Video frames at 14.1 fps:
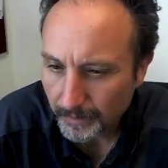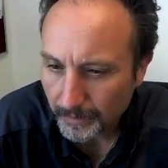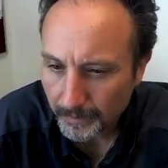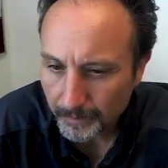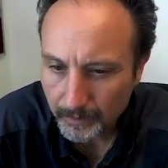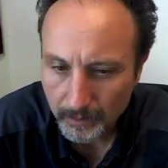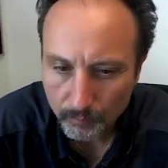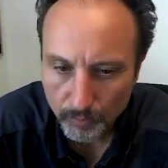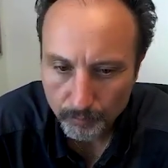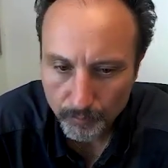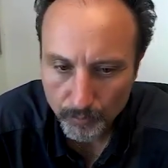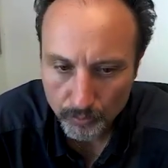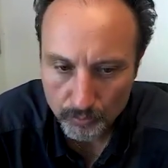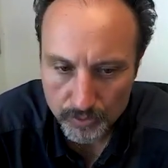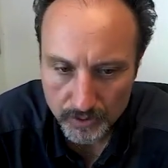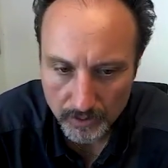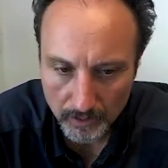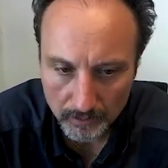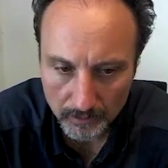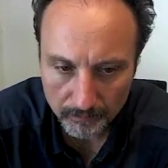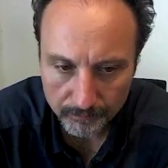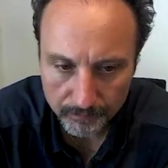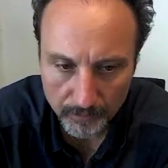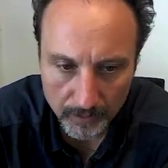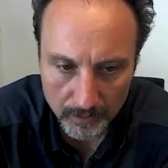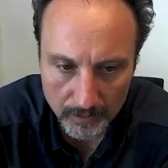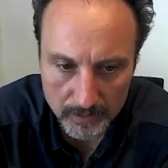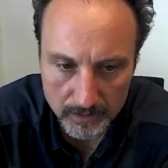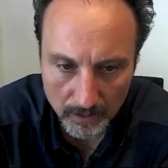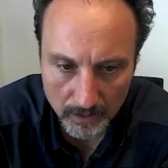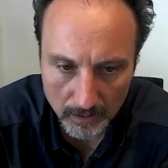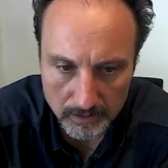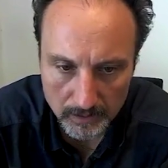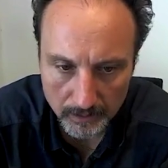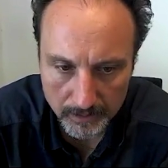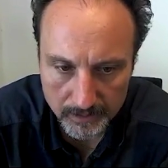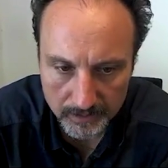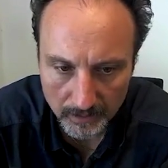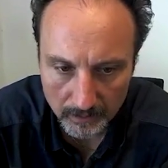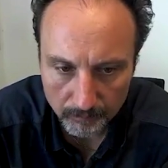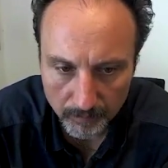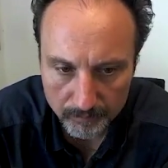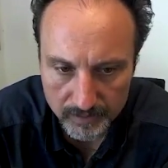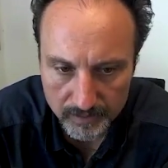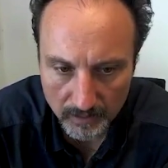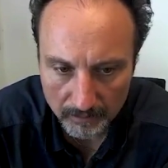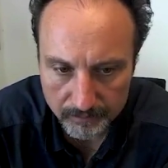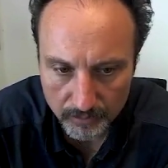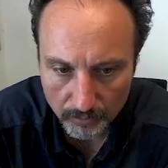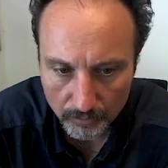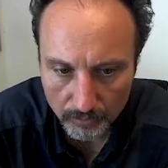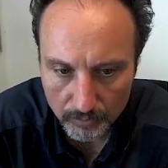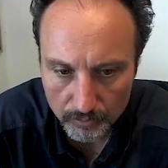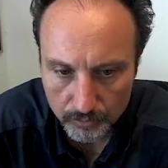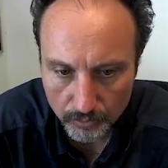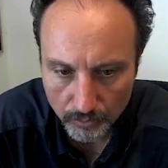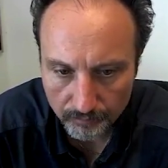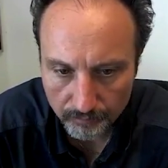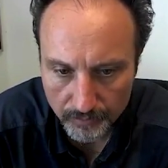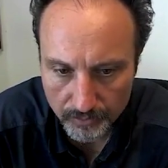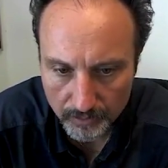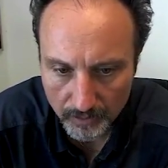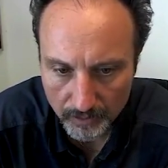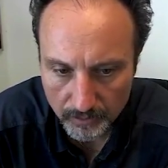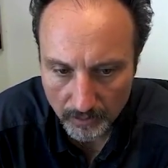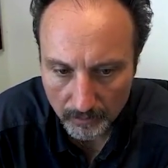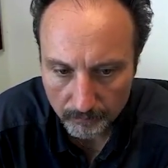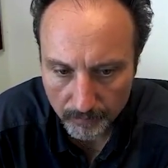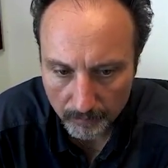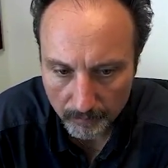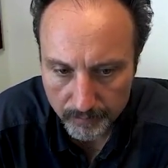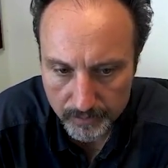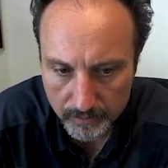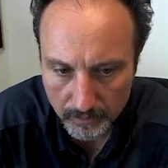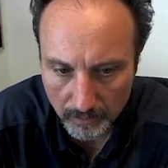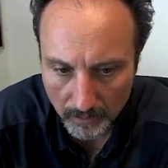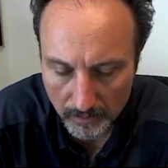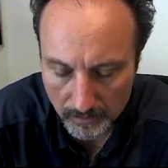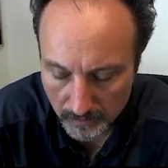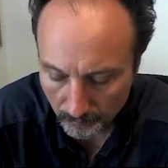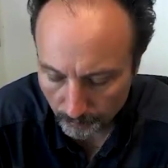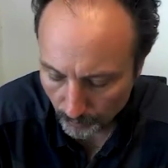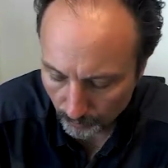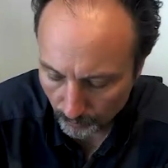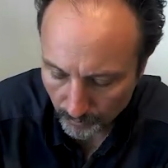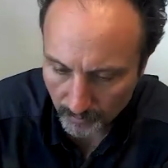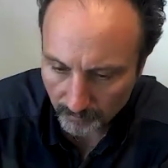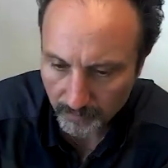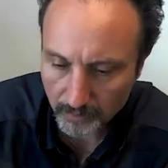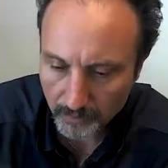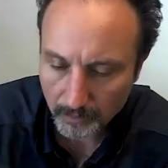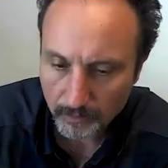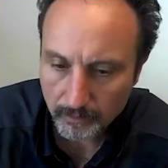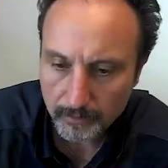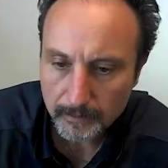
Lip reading: And we're producing different things: grassland extent maps, livestock, short vegetation height maps, grassland productivity.